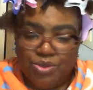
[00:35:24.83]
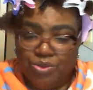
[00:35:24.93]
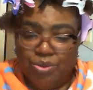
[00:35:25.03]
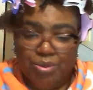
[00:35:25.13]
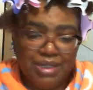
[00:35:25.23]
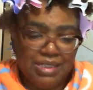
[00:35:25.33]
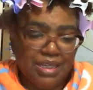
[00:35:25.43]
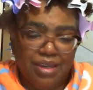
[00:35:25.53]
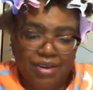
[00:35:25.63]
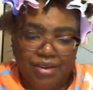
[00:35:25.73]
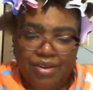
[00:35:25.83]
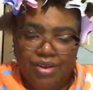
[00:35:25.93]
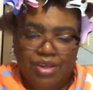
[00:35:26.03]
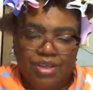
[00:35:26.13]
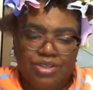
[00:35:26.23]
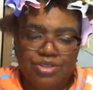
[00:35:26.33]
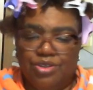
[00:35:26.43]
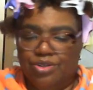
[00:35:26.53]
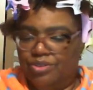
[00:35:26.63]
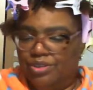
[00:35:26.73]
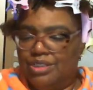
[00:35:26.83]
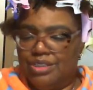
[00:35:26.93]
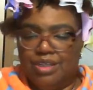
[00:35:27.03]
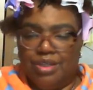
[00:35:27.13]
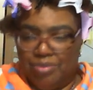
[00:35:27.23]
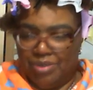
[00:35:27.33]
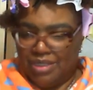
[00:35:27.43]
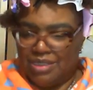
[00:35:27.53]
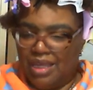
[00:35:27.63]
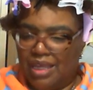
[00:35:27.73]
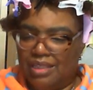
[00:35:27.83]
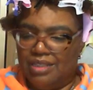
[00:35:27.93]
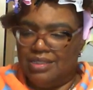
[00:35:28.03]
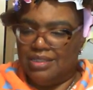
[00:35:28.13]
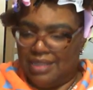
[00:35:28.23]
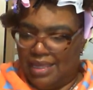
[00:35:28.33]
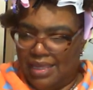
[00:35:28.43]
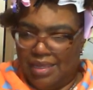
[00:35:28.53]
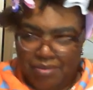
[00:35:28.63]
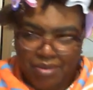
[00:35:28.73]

So nobody's hair, you know, is going to be exactly the same,